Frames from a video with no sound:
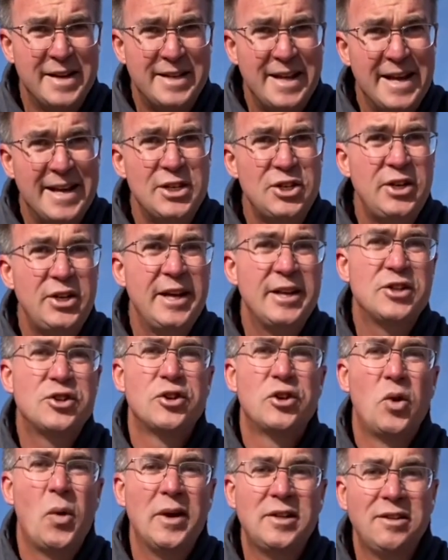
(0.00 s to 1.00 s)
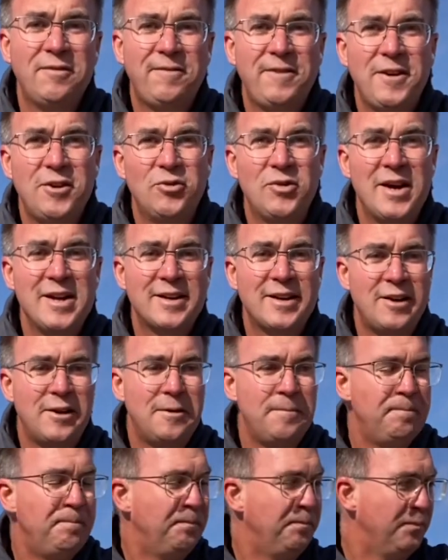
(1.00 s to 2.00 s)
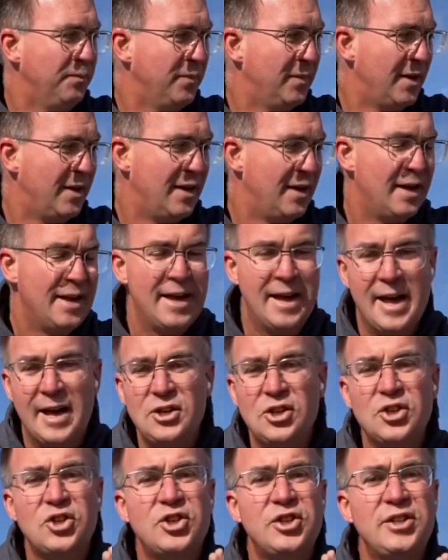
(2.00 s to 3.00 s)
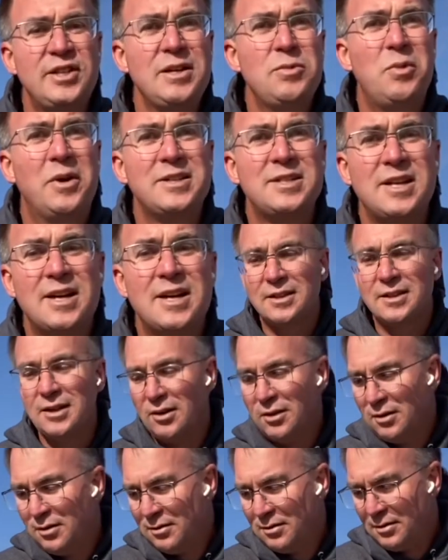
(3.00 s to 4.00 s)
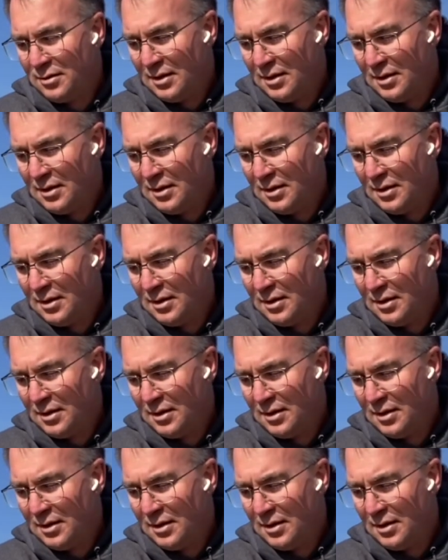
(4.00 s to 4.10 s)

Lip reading: take a chance and go out to the field right now and just see what's there.